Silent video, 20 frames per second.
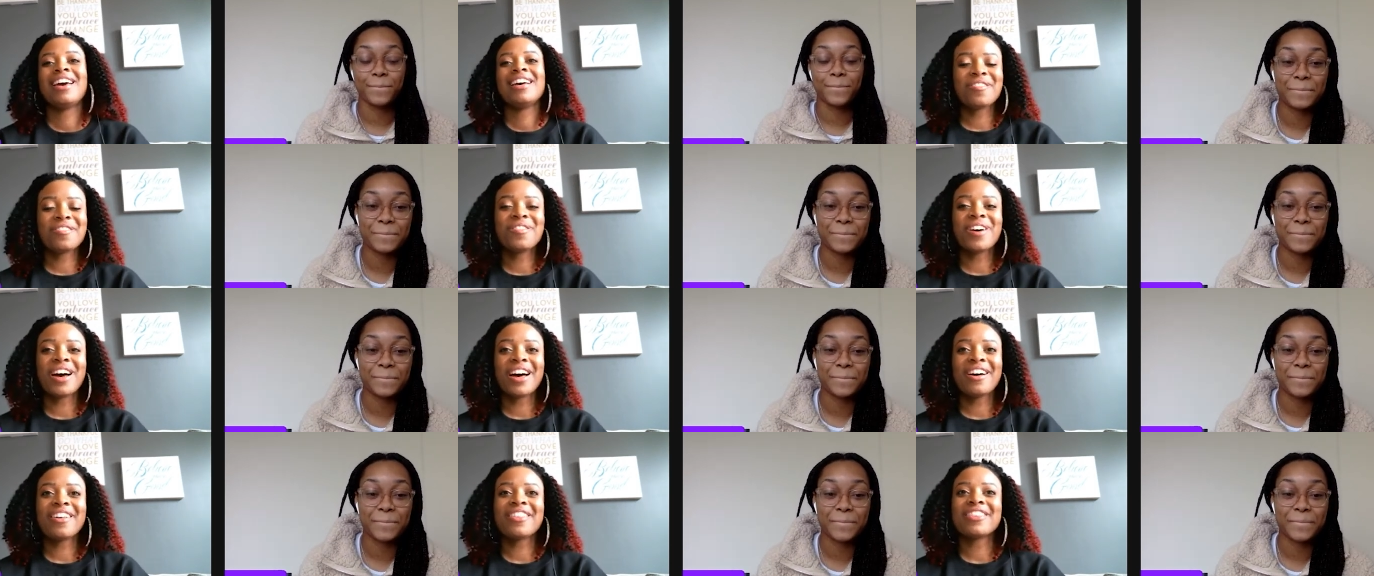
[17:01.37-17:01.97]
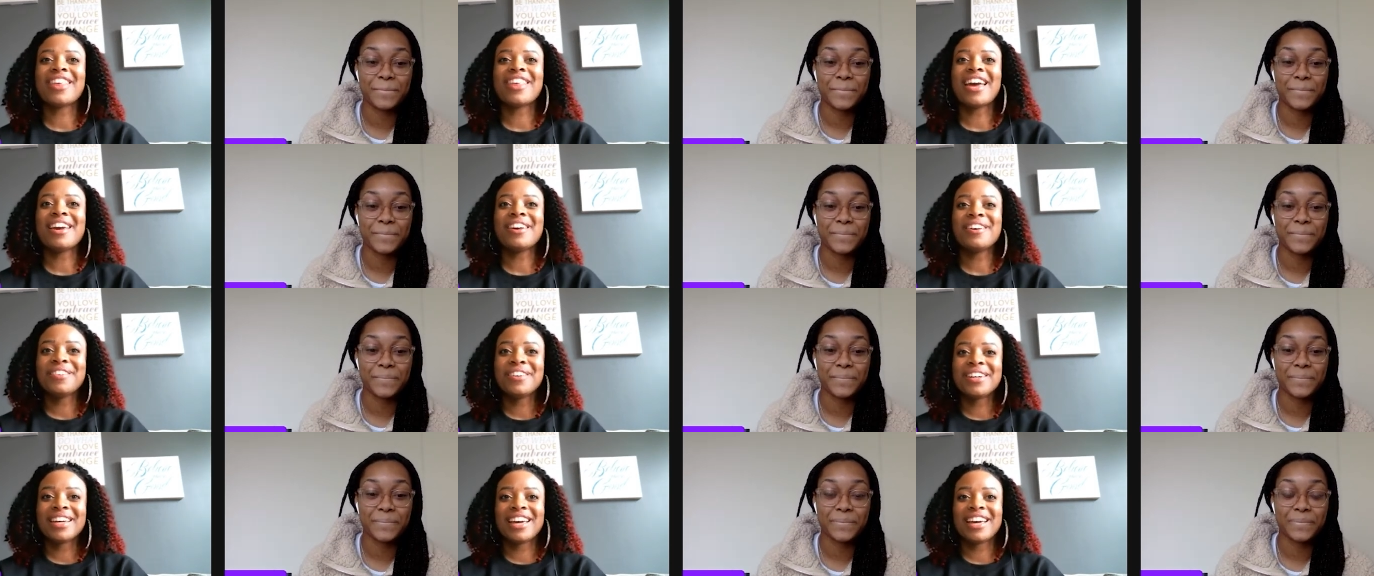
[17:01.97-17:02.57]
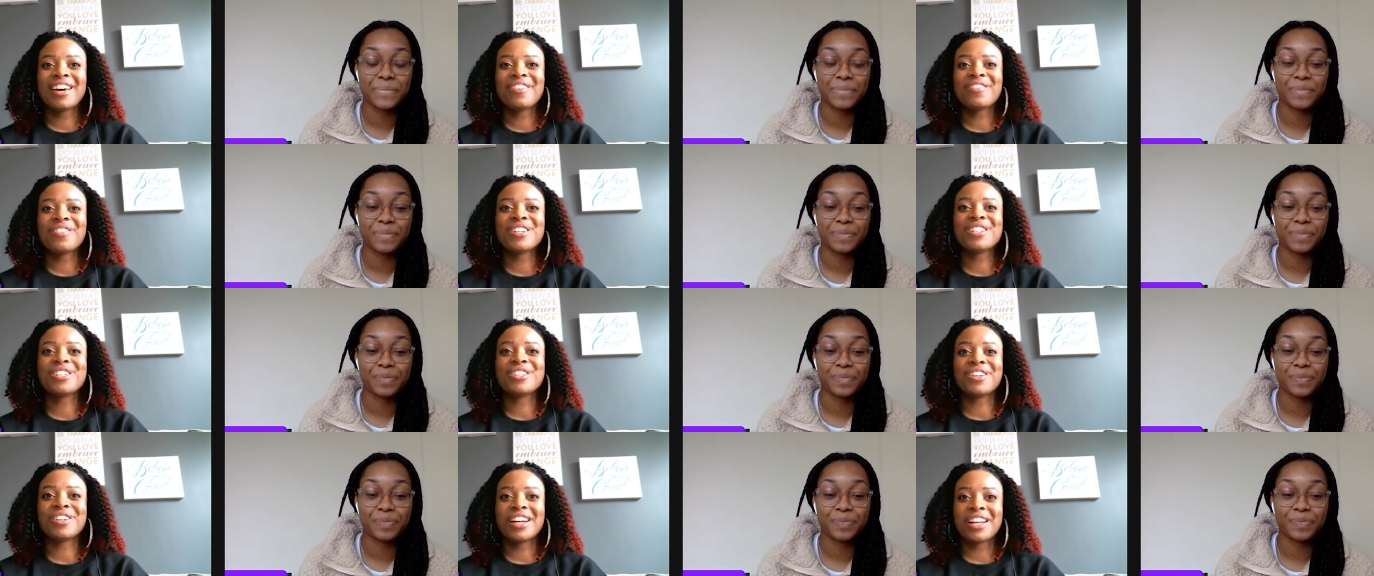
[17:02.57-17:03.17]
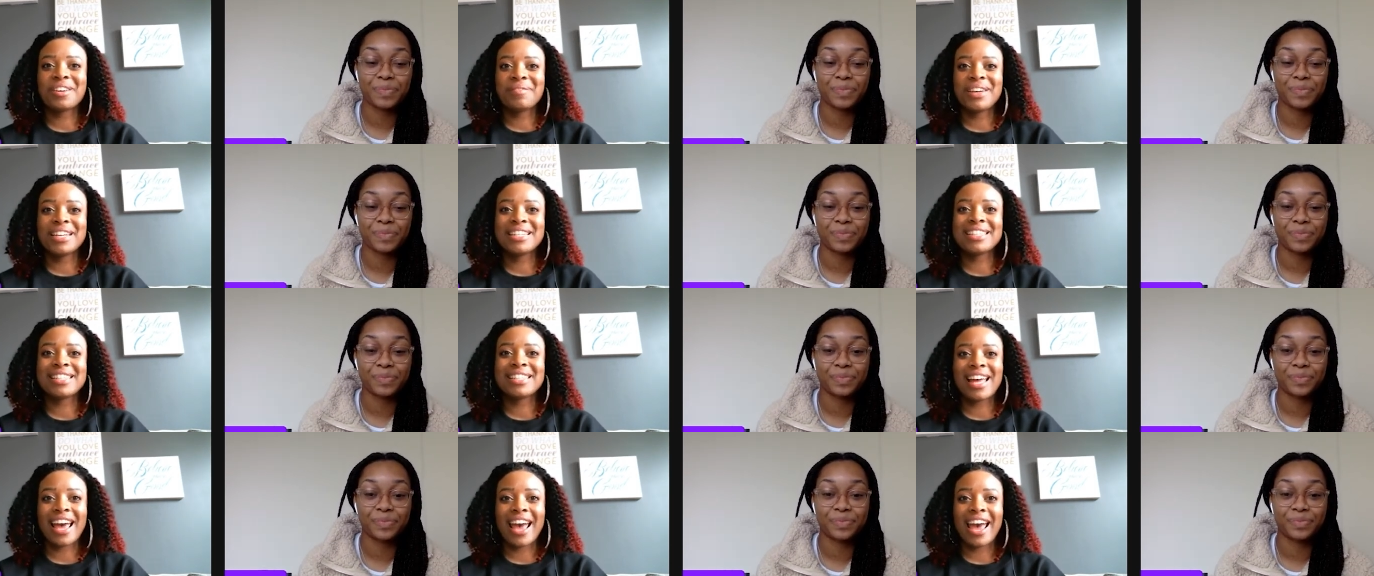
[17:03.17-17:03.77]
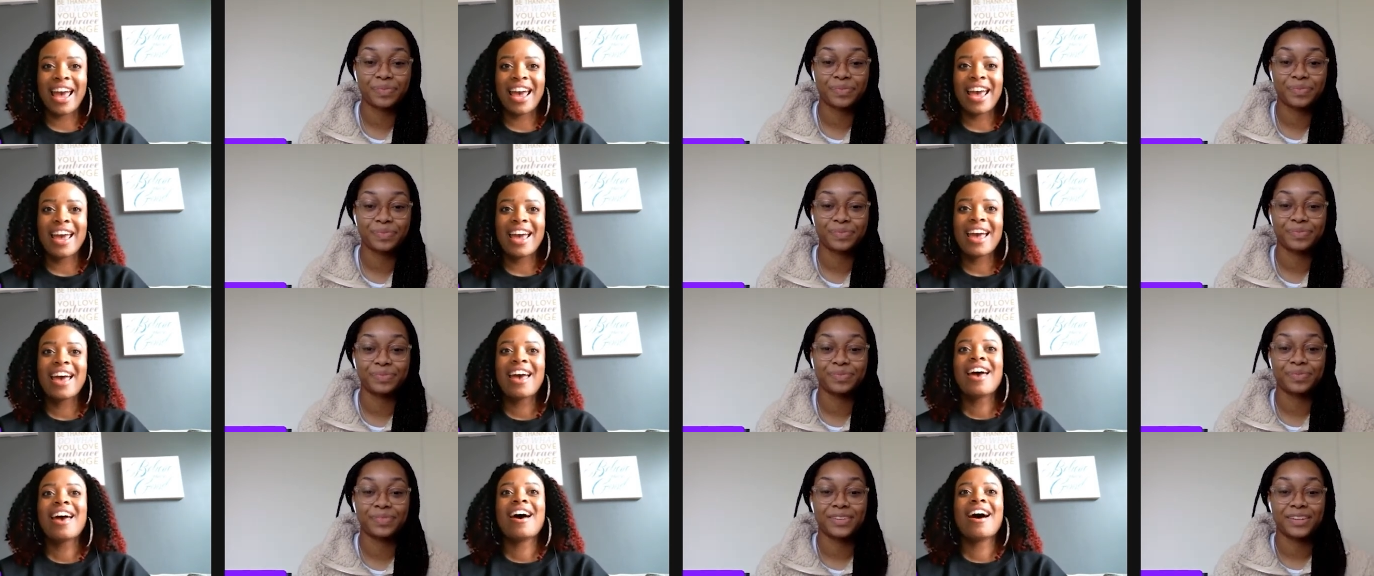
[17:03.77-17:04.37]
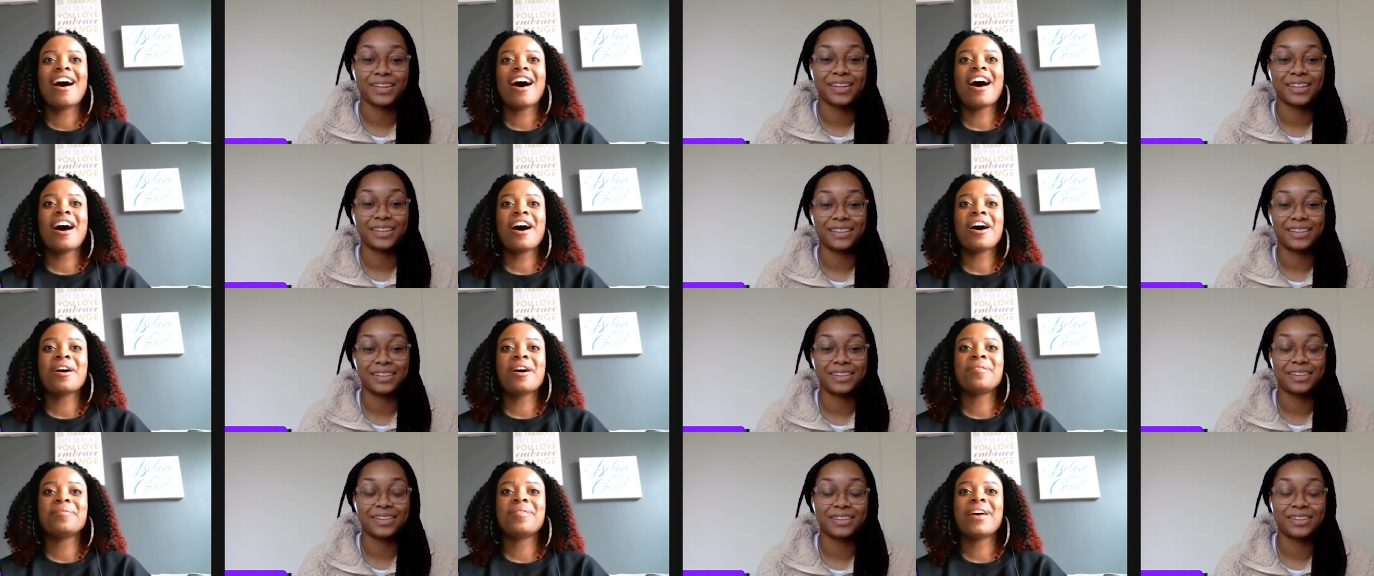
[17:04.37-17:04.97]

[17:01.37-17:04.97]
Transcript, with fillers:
Speaker 1: Well, thank you again for joining me today. Um,